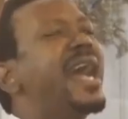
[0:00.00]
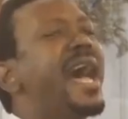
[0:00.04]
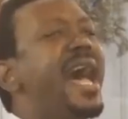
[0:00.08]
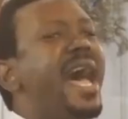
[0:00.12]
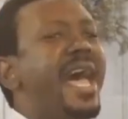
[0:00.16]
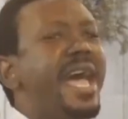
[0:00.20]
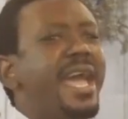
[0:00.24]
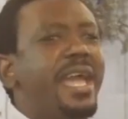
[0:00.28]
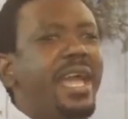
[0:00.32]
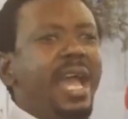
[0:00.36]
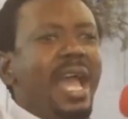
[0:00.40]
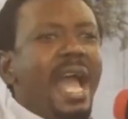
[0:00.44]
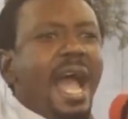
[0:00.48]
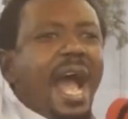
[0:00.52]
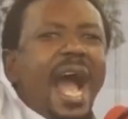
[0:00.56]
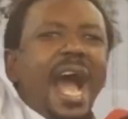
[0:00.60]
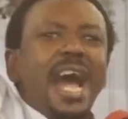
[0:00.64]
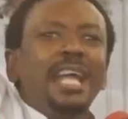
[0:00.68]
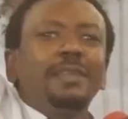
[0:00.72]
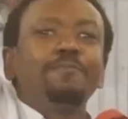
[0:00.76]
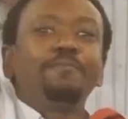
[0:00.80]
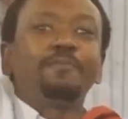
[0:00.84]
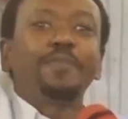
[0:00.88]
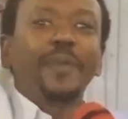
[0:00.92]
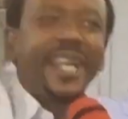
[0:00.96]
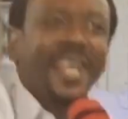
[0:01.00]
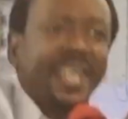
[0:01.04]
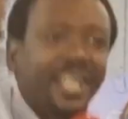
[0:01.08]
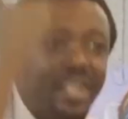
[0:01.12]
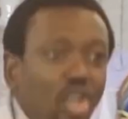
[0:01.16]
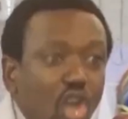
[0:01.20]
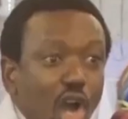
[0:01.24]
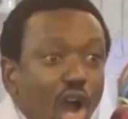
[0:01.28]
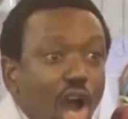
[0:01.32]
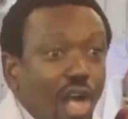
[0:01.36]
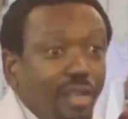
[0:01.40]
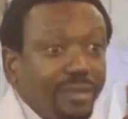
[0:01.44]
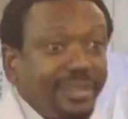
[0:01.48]
pray and
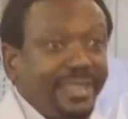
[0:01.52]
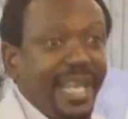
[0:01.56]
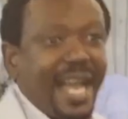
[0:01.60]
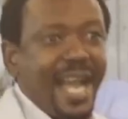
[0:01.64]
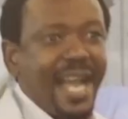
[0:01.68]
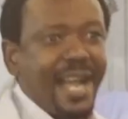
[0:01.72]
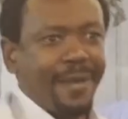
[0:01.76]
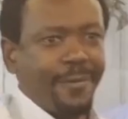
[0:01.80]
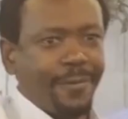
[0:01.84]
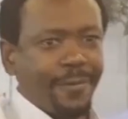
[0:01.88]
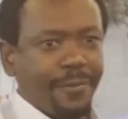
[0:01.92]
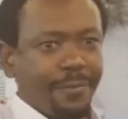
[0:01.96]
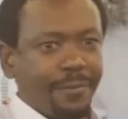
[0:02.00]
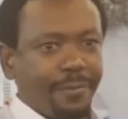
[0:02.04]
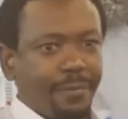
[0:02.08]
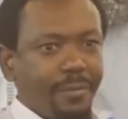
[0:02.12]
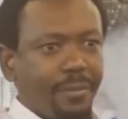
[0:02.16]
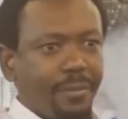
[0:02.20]
bring God down.